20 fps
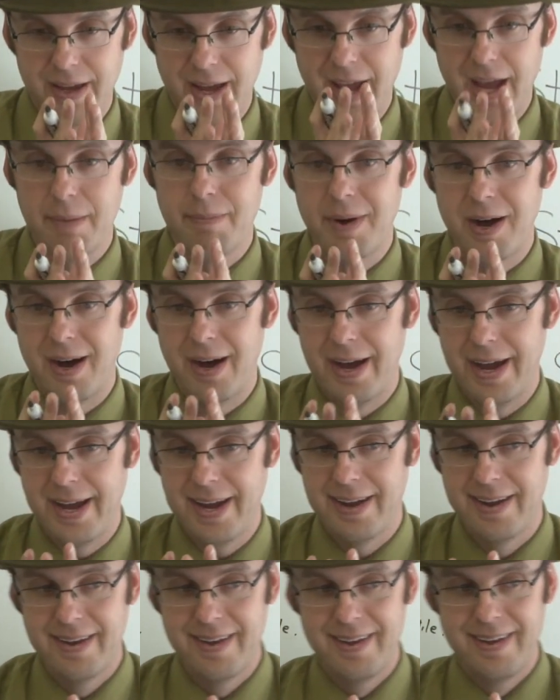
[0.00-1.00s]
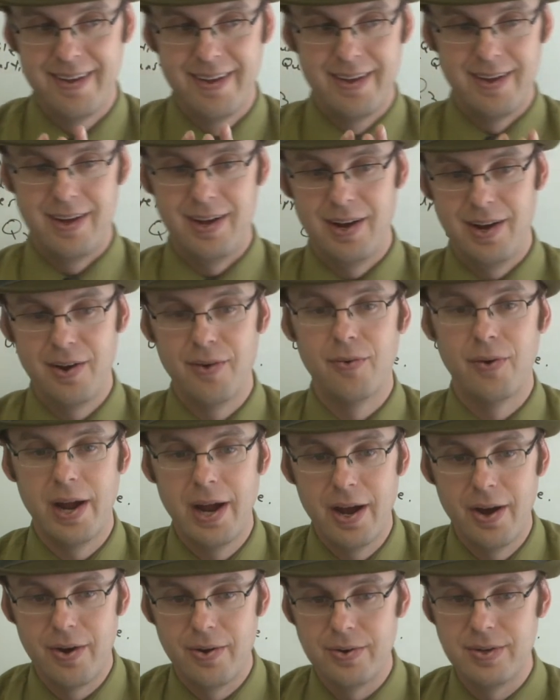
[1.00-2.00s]
am I
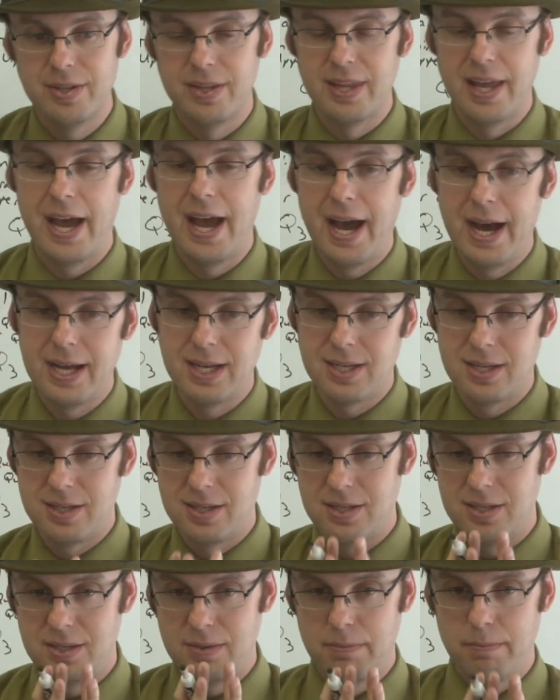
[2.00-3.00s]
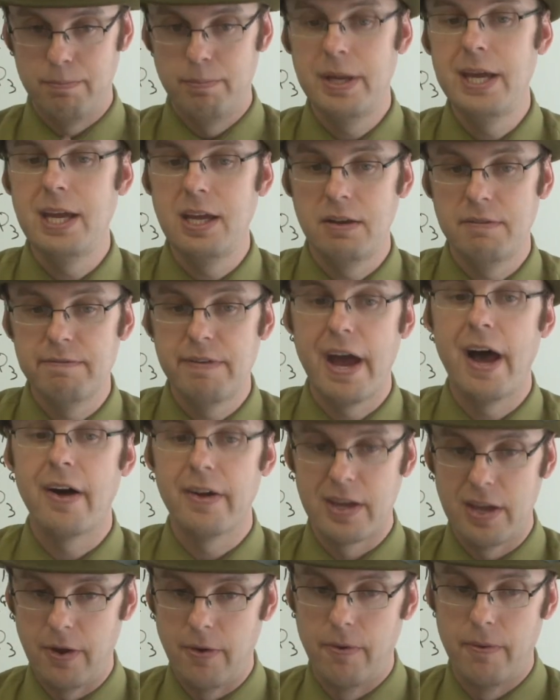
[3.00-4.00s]
around that mean
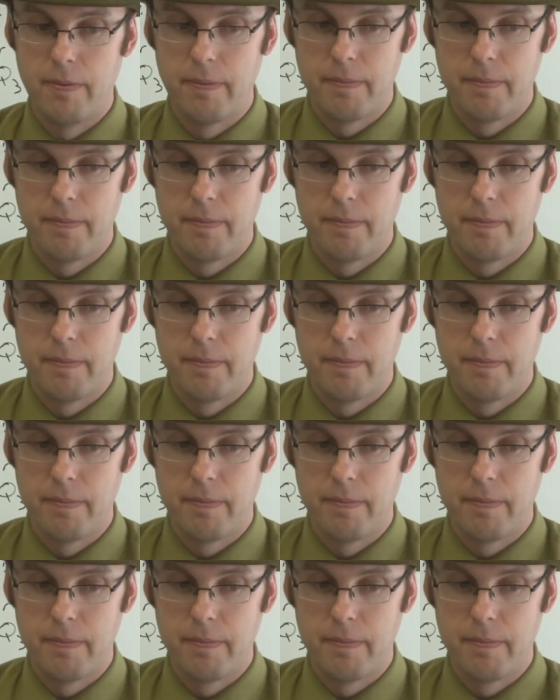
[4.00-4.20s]
value.